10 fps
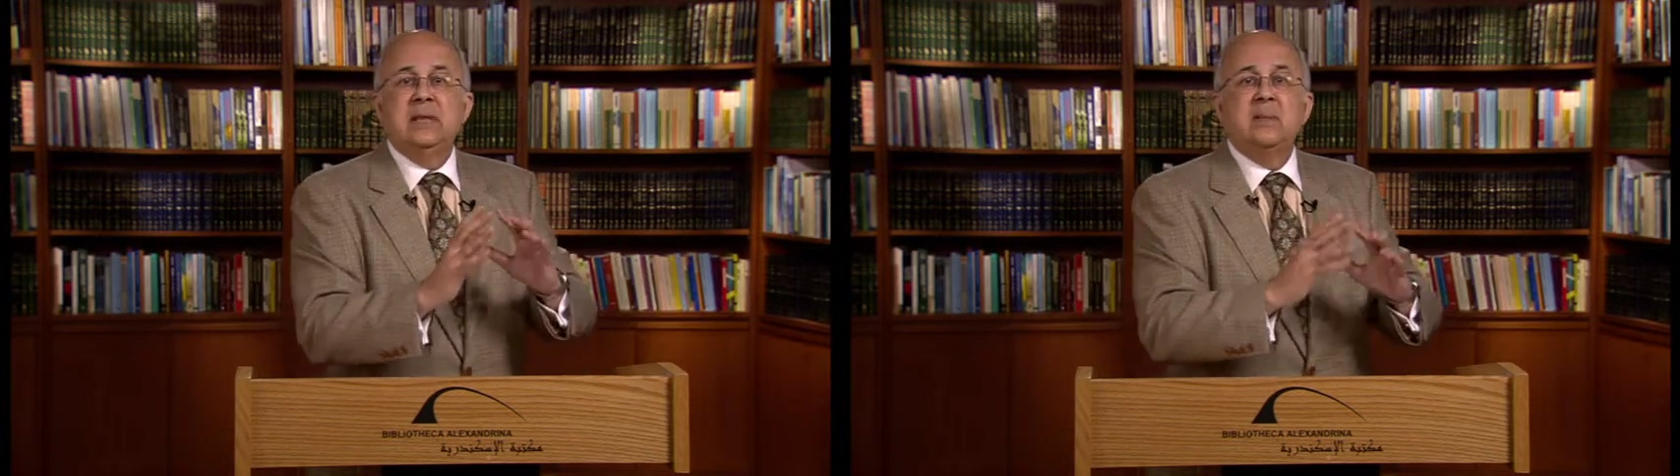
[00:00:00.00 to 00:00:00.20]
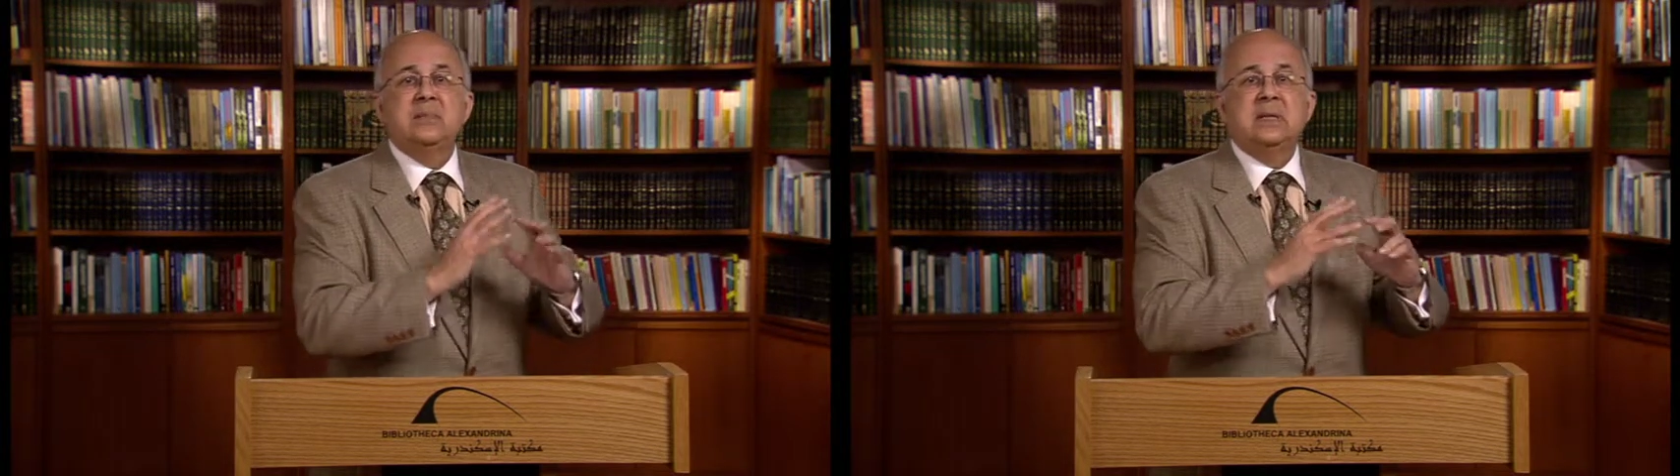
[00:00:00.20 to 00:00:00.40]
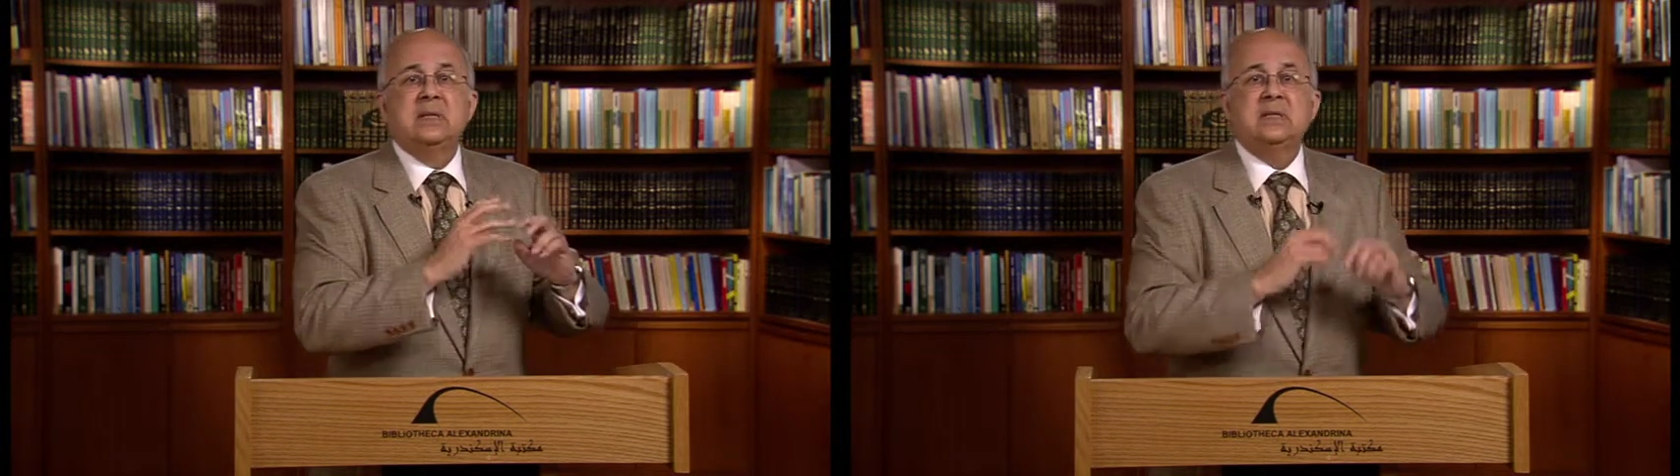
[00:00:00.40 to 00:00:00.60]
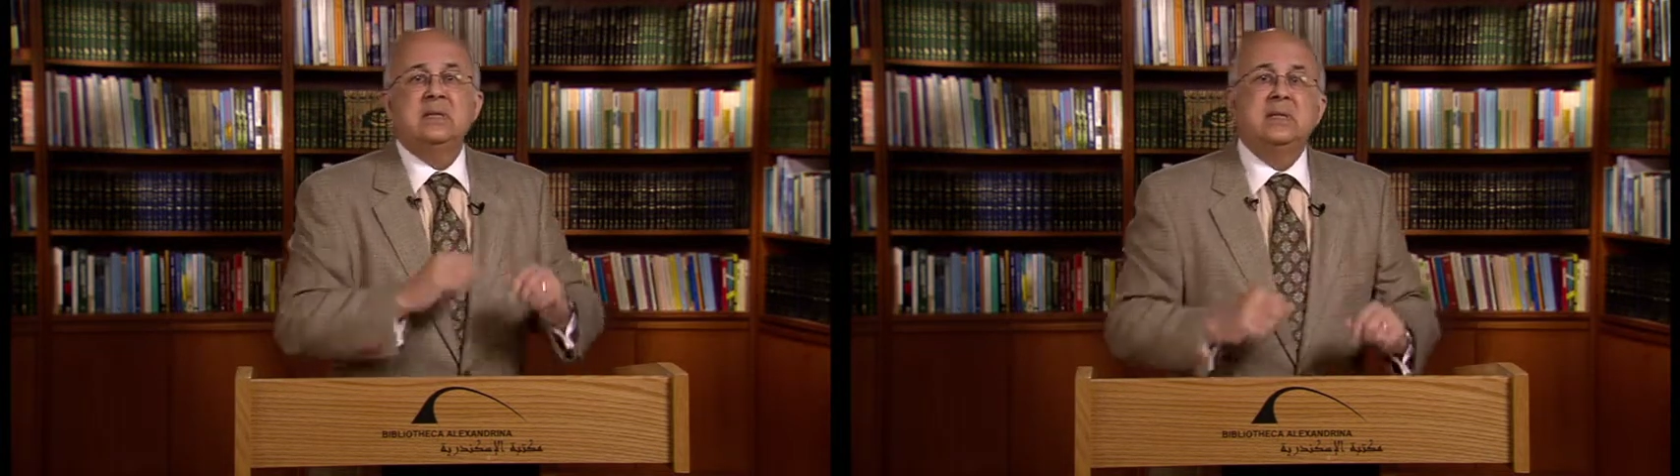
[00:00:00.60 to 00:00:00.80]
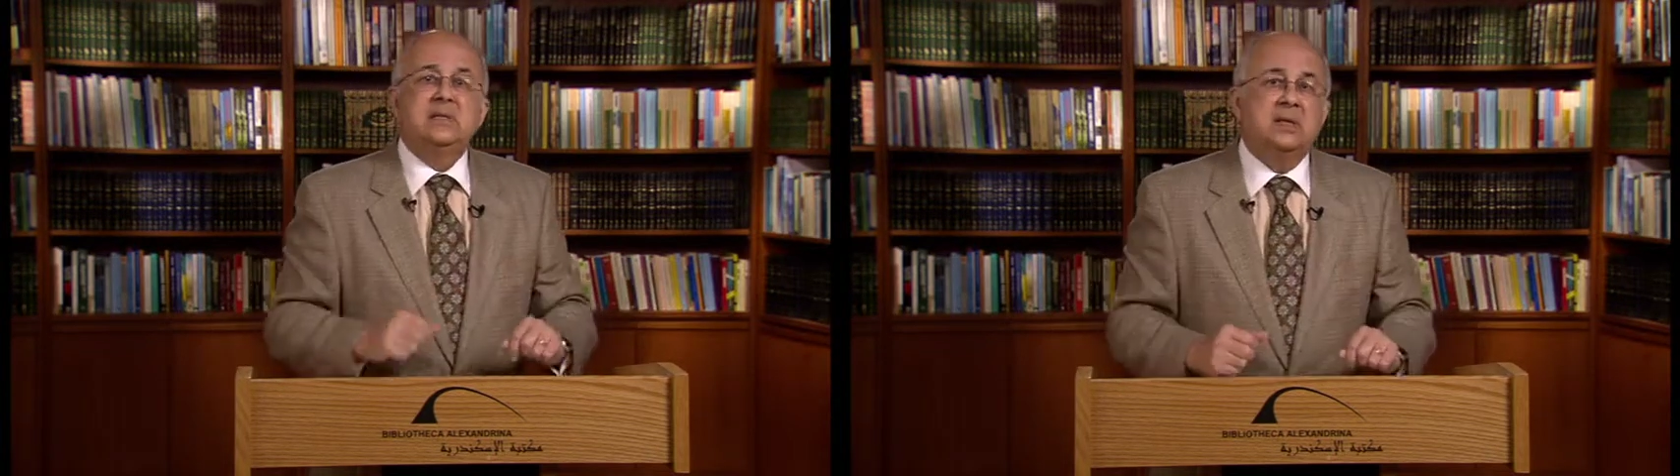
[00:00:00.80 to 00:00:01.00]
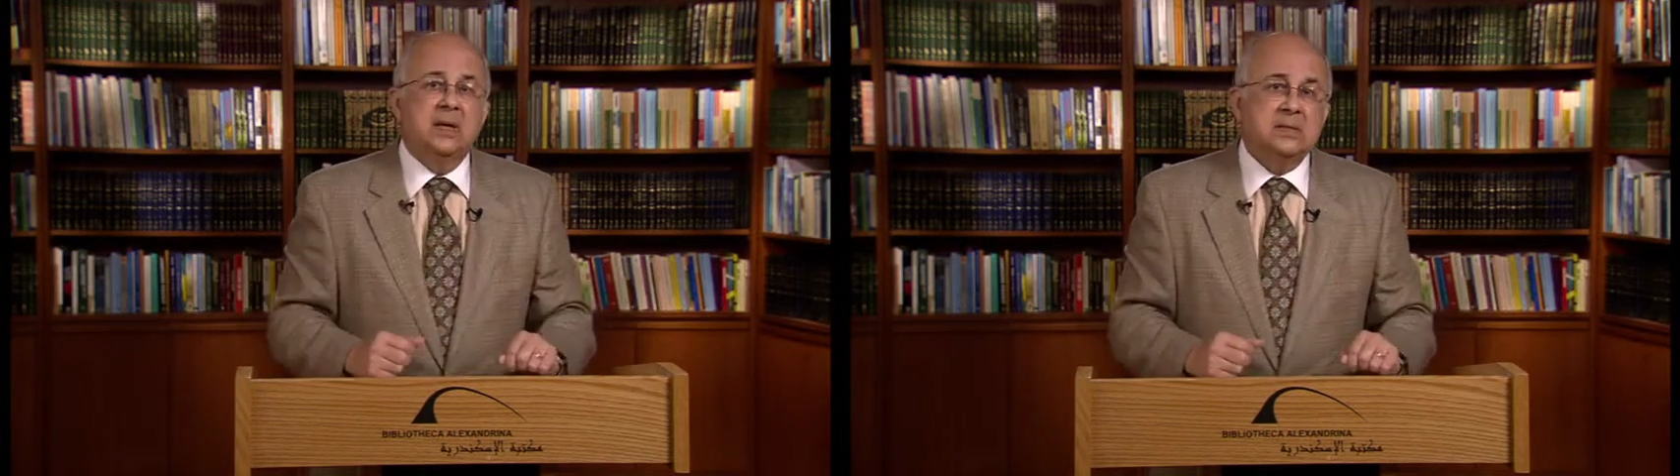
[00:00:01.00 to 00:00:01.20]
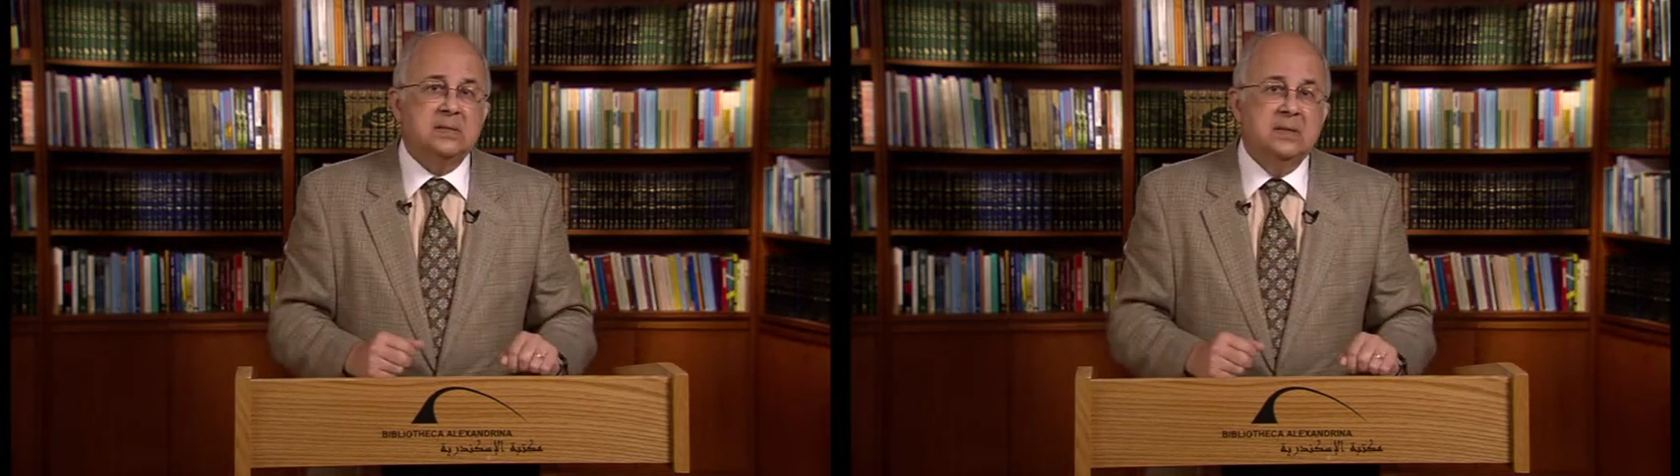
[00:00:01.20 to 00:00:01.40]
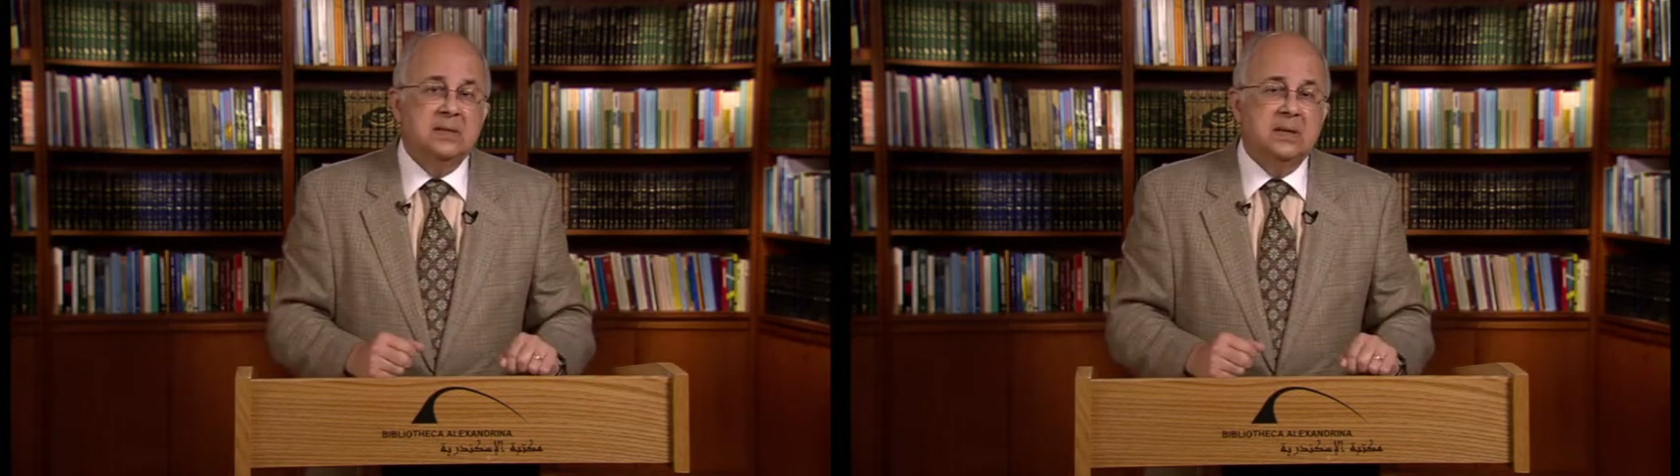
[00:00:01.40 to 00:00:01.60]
damsels in distress